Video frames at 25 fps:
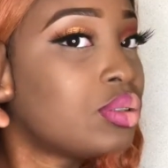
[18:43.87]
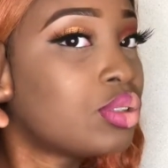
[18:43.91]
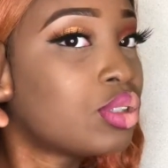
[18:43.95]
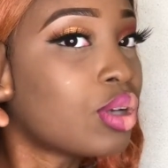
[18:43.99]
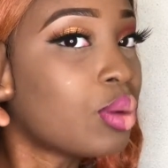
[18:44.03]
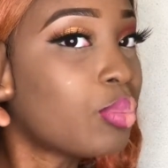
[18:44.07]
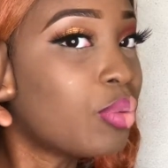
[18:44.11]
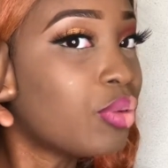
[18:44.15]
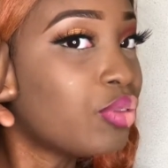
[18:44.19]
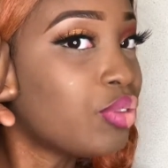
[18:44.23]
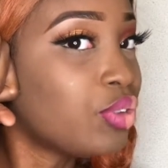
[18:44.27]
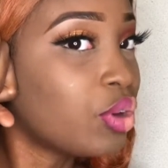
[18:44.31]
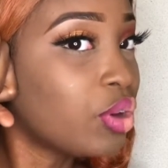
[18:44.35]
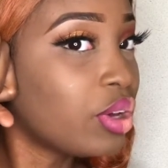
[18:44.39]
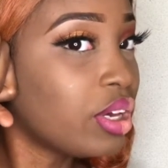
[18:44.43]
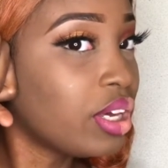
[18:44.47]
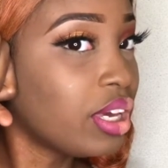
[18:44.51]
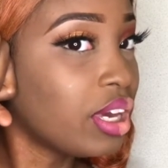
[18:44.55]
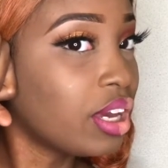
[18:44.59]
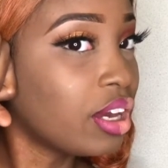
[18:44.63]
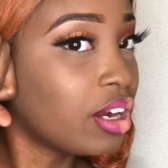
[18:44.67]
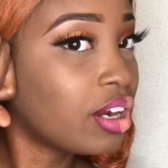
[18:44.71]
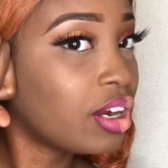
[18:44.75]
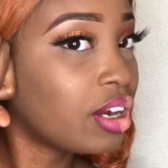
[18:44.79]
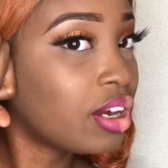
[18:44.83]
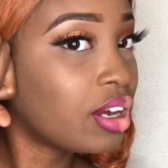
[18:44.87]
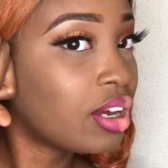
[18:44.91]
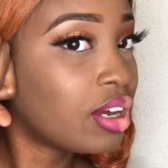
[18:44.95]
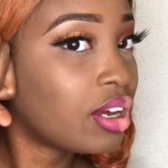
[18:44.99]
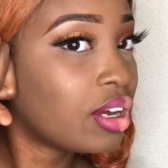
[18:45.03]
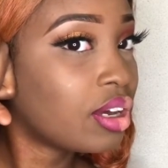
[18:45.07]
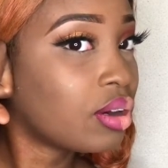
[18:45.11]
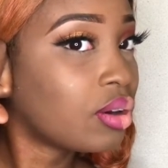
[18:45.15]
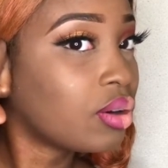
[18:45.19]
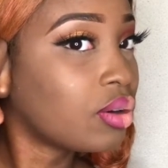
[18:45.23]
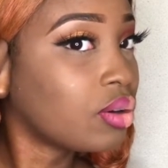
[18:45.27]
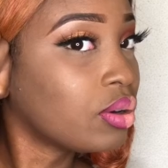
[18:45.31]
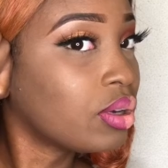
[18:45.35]
top of your ear,
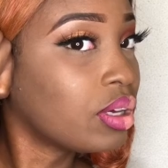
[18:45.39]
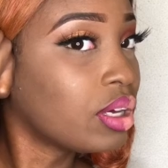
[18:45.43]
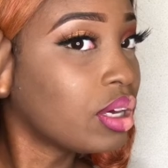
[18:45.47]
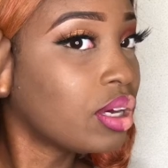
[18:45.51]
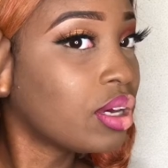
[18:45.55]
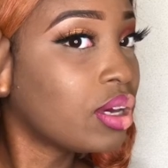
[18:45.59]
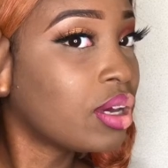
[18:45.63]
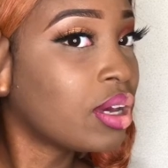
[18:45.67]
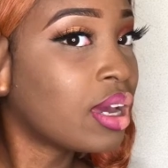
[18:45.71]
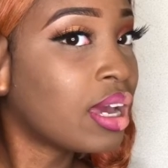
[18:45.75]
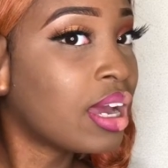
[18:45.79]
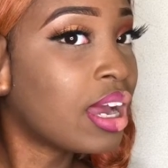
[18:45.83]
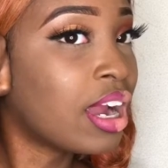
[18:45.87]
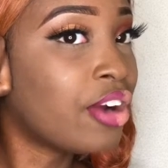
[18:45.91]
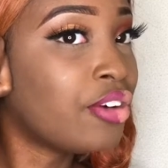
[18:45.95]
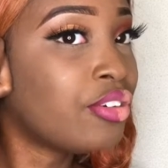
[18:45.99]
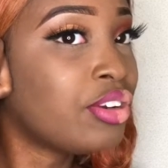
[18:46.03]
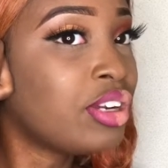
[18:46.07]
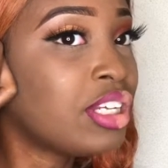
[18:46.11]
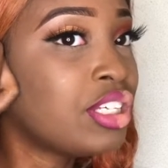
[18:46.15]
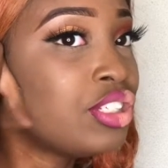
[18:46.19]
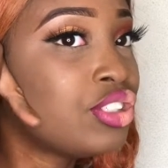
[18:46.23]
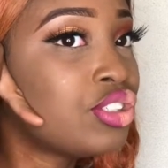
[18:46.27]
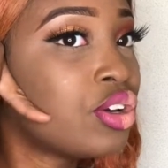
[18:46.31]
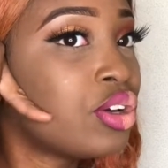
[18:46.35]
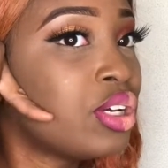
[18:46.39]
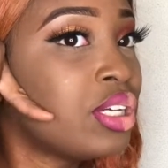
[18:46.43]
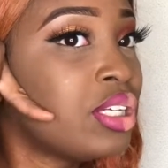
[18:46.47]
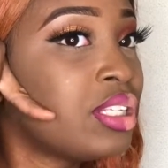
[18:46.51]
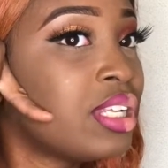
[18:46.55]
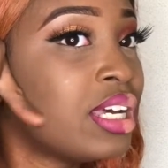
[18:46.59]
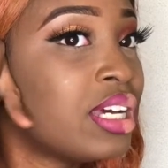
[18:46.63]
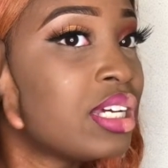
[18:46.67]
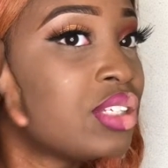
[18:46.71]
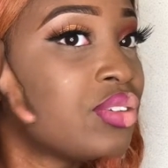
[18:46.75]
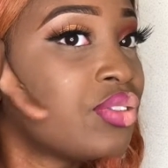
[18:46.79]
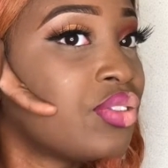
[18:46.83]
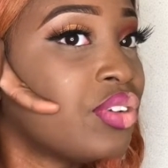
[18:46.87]
okay, and release your
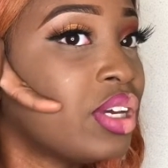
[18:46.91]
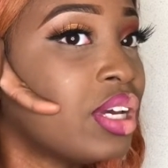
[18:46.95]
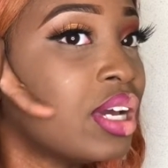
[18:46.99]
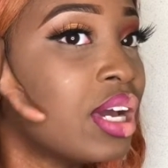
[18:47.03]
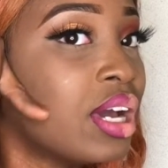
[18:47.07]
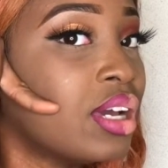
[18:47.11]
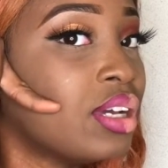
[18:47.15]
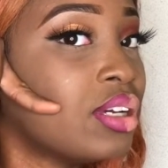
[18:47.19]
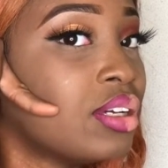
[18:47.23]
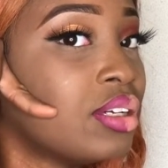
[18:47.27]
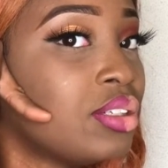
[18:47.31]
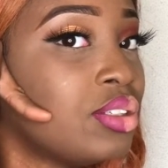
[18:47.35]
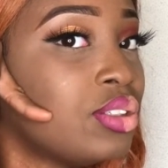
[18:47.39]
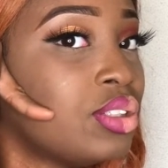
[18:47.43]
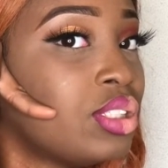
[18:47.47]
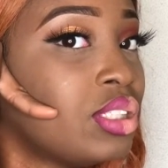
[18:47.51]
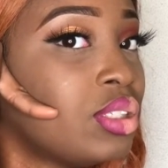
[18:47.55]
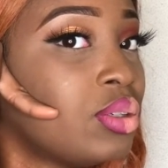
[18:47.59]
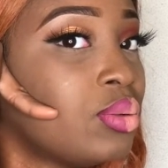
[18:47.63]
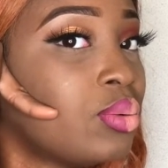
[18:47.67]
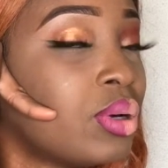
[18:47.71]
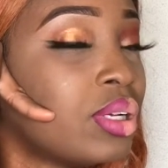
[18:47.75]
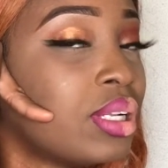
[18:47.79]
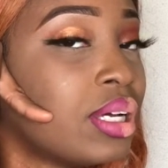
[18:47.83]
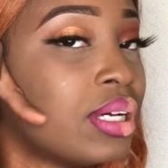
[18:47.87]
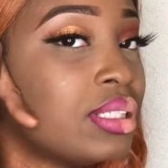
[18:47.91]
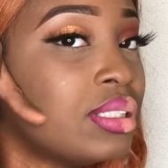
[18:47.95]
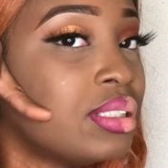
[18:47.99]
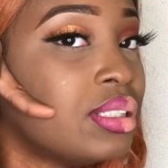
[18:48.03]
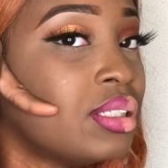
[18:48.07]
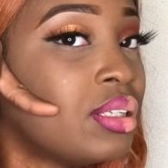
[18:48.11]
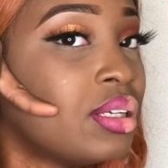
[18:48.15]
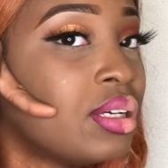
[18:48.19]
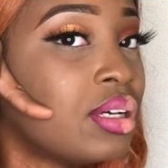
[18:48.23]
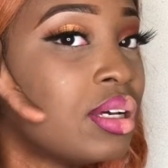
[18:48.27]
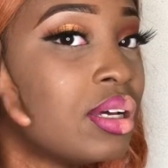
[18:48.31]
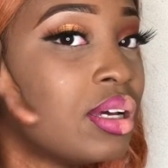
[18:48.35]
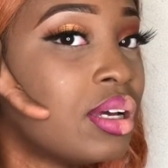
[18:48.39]
index finger. You see what I do?
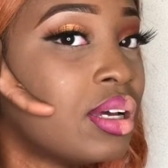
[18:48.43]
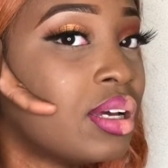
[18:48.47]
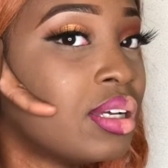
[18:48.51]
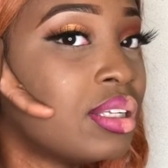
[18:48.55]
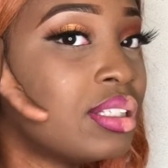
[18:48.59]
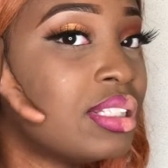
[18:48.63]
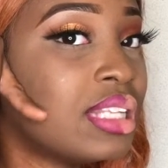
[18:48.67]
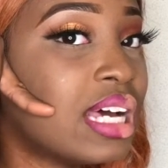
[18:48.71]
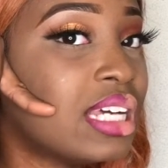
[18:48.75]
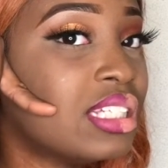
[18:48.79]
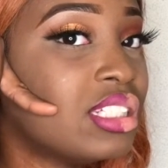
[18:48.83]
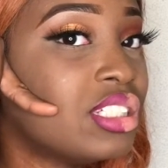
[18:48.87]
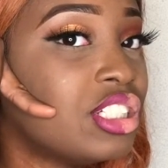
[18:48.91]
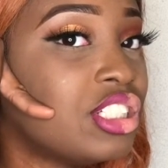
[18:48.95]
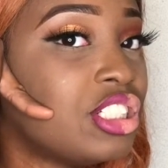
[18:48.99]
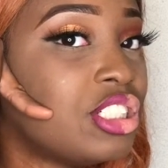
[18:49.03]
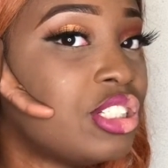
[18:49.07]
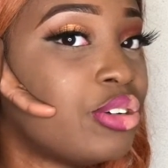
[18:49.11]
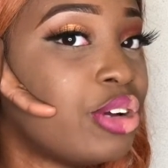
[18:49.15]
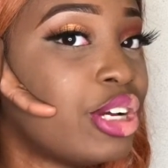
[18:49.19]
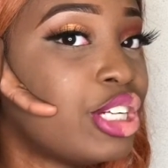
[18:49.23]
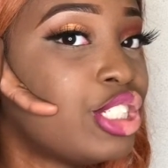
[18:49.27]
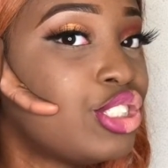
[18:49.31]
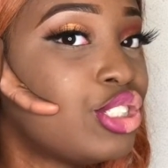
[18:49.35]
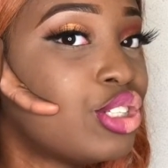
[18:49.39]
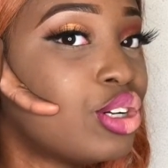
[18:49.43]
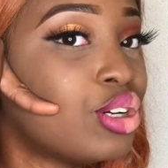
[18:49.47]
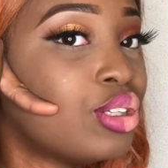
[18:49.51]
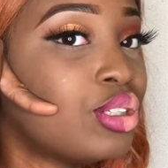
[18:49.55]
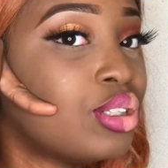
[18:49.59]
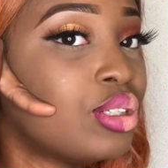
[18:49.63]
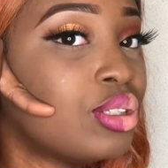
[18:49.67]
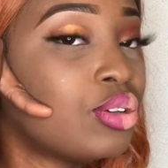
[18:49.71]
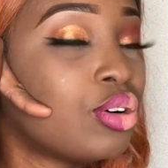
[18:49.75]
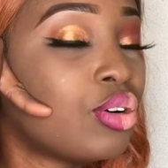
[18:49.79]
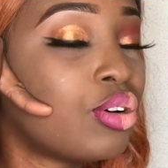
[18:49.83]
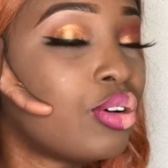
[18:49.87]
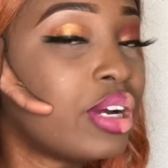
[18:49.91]
That's the direction,
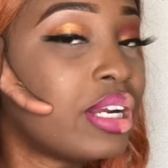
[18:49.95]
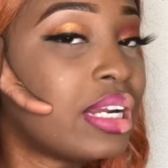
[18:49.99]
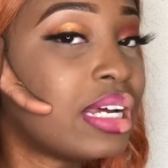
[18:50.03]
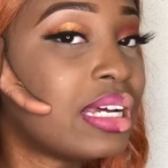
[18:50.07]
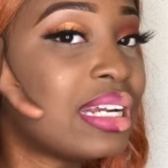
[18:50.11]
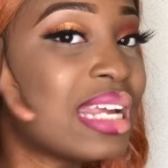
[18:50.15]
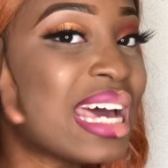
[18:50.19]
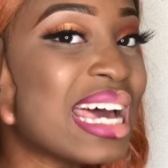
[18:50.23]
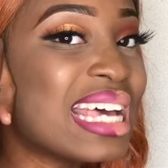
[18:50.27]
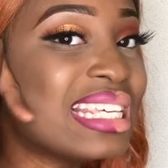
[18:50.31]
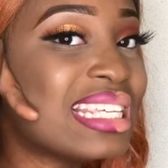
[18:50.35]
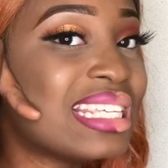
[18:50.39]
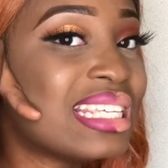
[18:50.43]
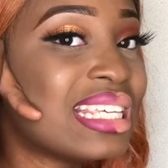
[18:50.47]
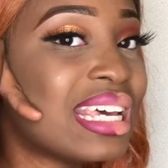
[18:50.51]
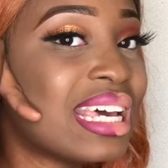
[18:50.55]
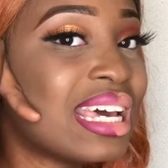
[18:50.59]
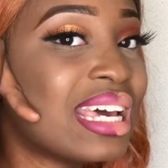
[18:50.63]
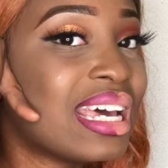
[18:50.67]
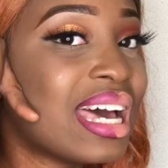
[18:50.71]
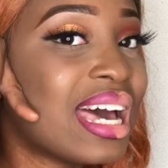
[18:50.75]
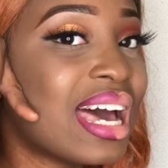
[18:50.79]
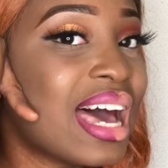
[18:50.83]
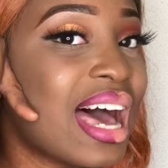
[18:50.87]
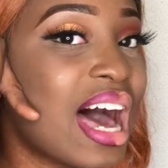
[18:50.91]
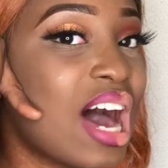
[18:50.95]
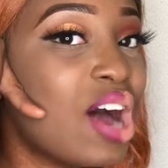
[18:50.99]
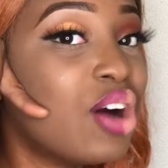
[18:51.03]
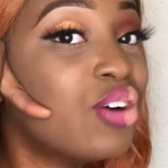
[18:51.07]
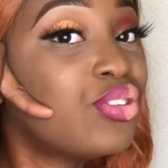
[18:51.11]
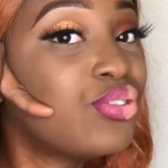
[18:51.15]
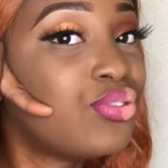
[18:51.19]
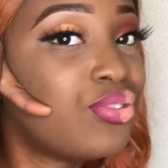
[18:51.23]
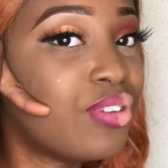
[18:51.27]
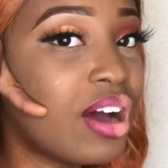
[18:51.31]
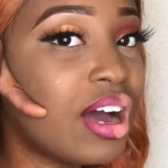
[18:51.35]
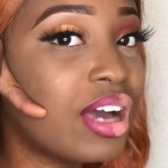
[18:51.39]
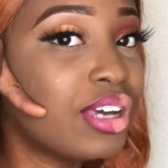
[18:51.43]
or rather, that's how
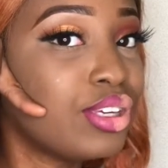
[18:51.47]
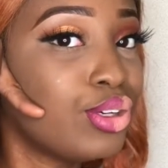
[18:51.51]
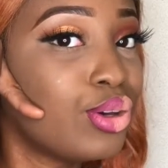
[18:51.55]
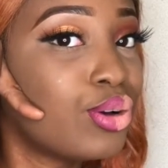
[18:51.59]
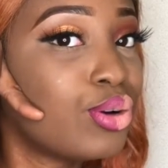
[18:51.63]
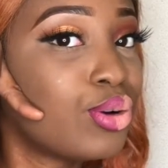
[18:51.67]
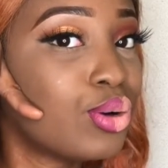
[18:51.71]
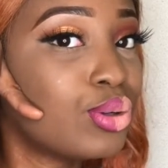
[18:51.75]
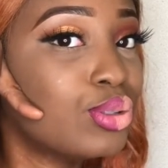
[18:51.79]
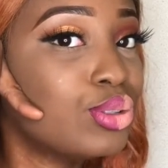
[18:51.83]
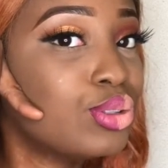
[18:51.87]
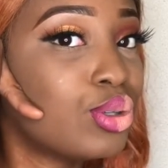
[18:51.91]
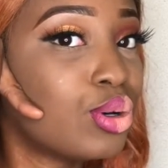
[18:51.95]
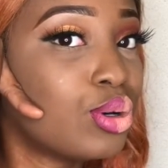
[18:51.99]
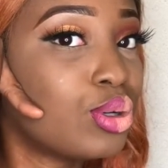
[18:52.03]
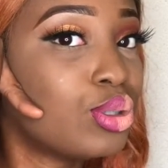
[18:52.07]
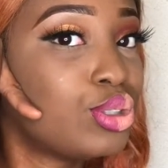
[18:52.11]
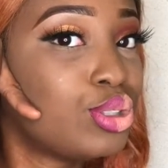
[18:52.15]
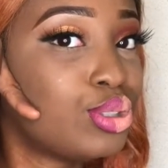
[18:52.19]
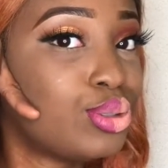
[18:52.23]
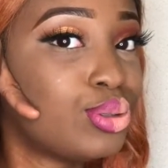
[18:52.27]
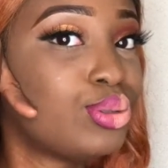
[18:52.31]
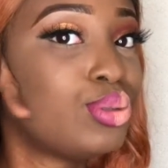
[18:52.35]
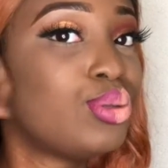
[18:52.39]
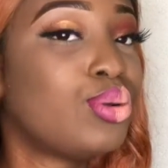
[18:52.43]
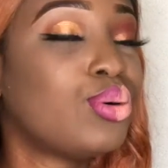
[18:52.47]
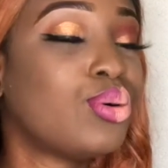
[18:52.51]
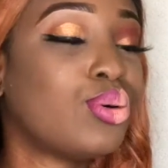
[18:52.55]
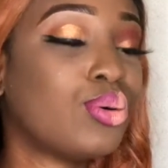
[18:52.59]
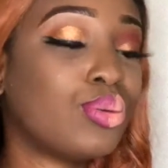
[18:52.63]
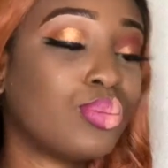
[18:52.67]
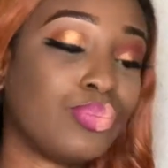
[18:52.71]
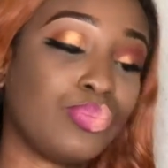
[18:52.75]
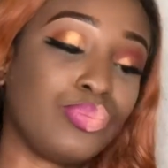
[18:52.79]
far your contour should go.